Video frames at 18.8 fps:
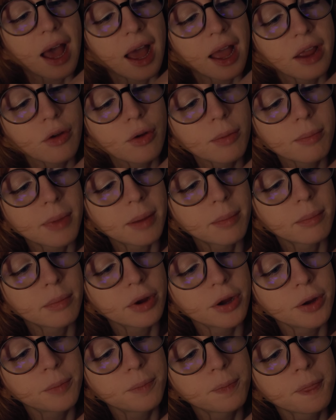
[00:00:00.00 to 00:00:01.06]
I
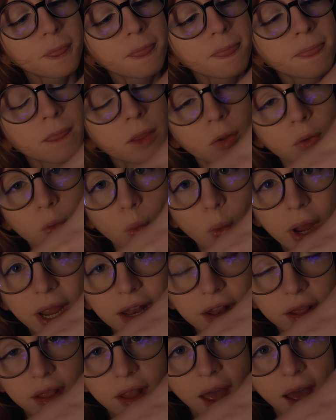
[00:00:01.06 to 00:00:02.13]
remember
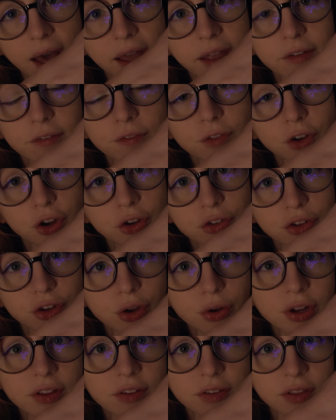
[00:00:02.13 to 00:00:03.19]
when I first
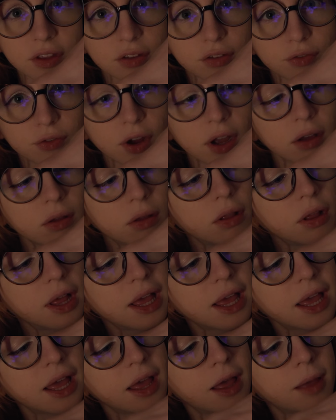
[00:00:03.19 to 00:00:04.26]
noticed this freckle
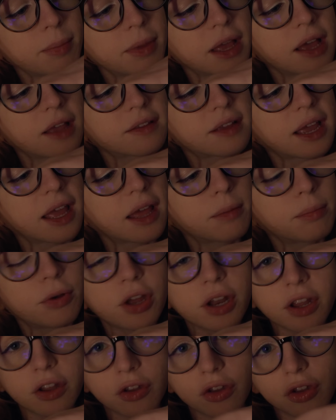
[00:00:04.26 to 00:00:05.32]
because I had
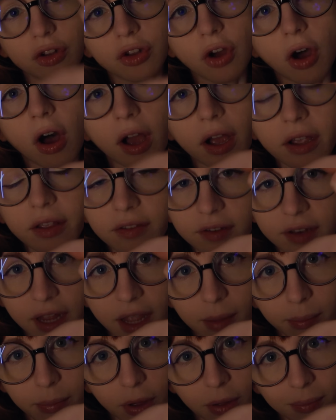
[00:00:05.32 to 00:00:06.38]
put a dog
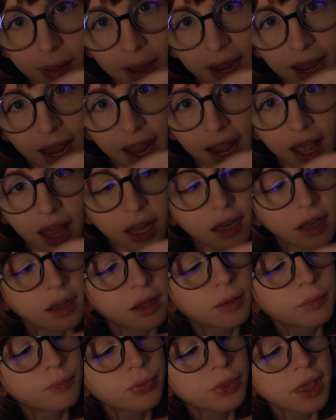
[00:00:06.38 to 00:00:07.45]
stamp on my hand,
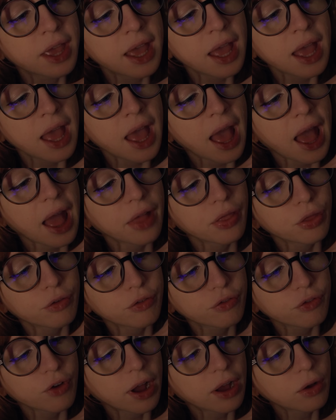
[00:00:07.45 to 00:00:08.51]
and the
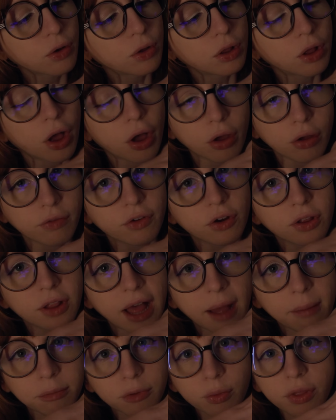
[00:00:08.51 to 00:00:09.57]
freckle
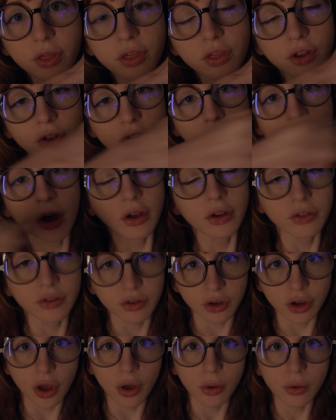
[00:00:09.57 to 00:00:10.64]
overlapped with the
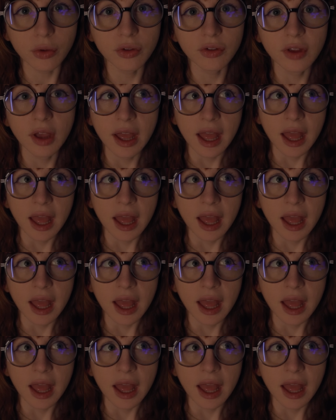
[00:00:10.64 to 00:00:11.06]
dog's nose.